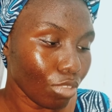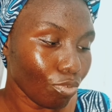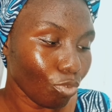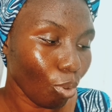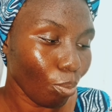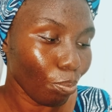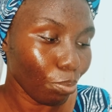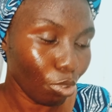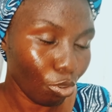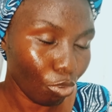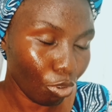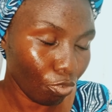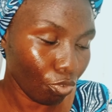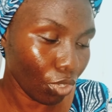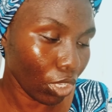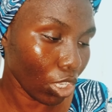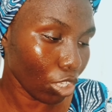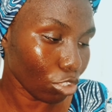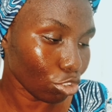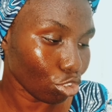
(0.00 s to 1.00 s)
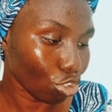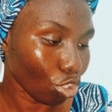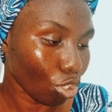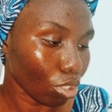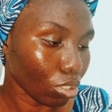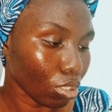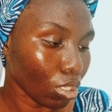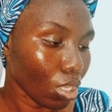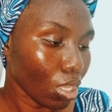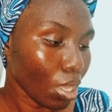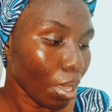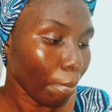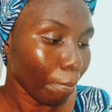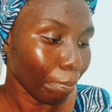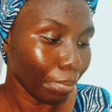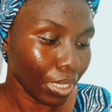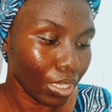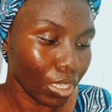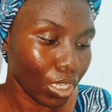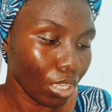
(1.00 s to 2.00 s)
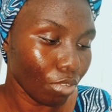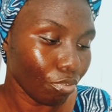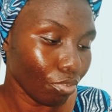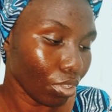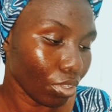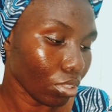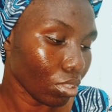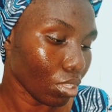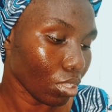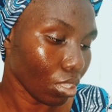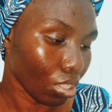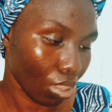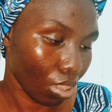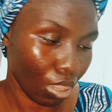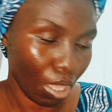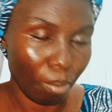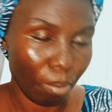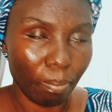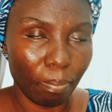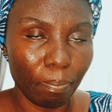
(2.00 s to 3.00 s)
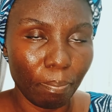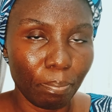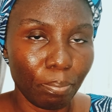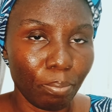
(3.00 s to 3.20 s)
for purification be given them."